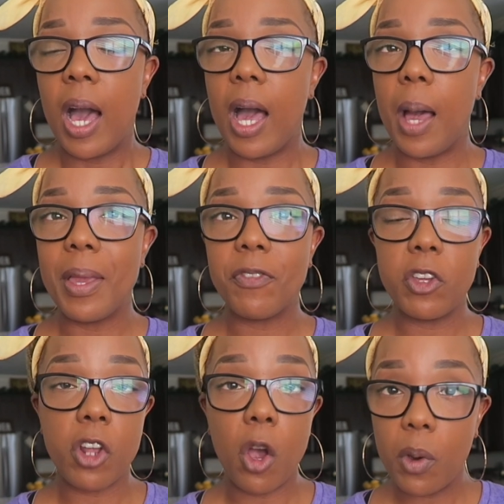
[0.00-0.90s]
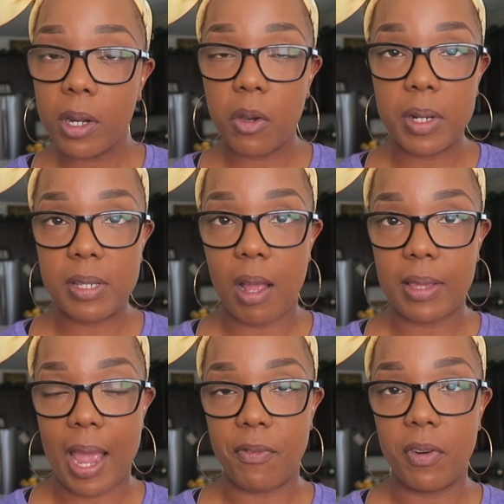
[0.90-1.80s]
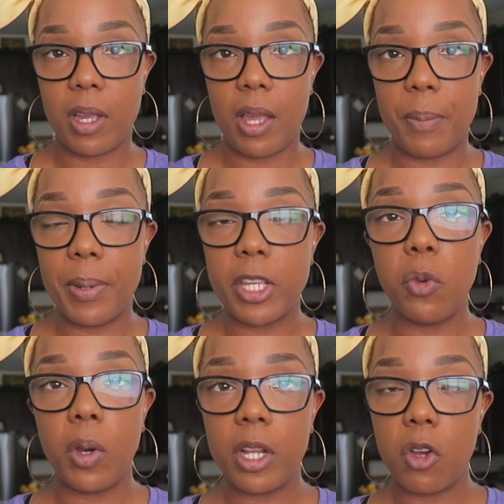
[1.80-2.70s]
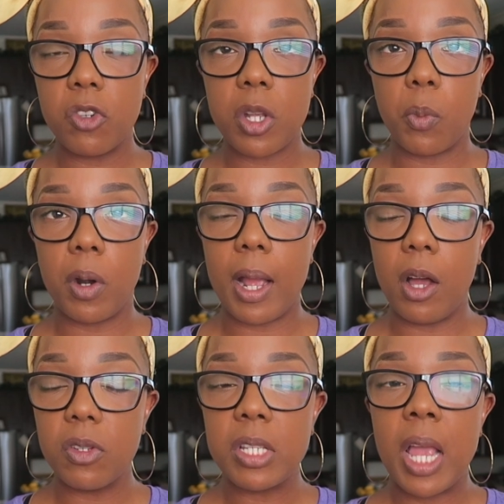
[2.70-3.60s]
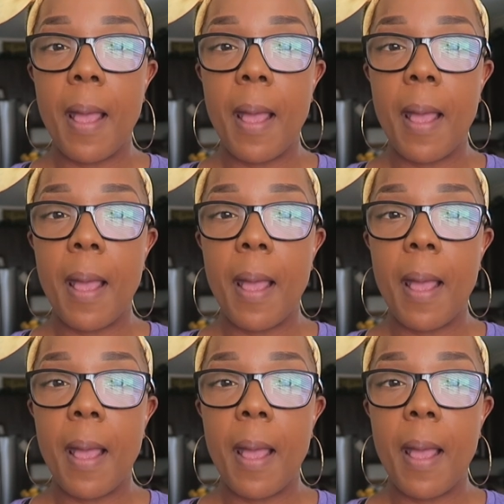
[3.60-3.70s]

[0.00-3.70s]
um, if you don't want to go to south africa but you want to go somewhere else